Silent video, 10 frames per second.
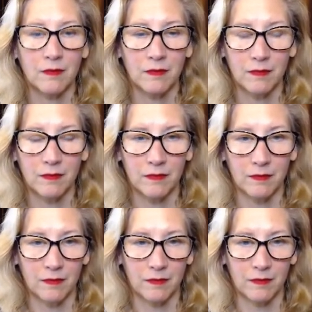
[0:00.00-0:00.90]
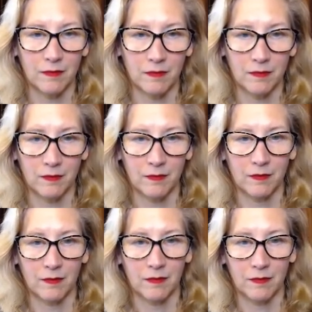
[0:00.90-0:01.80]

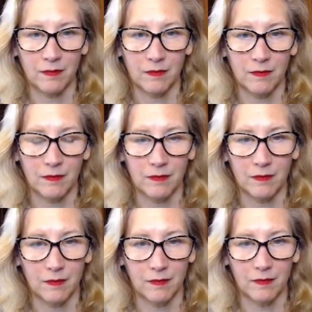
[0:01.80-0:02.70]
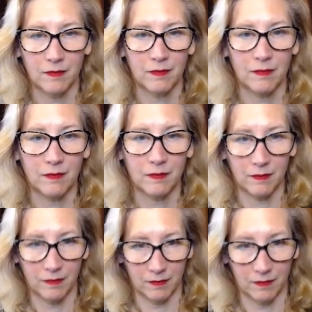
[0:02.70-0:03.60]

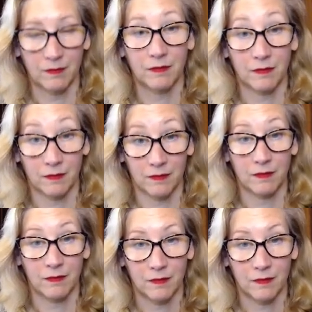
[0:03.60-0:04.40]
The person shown says nothing.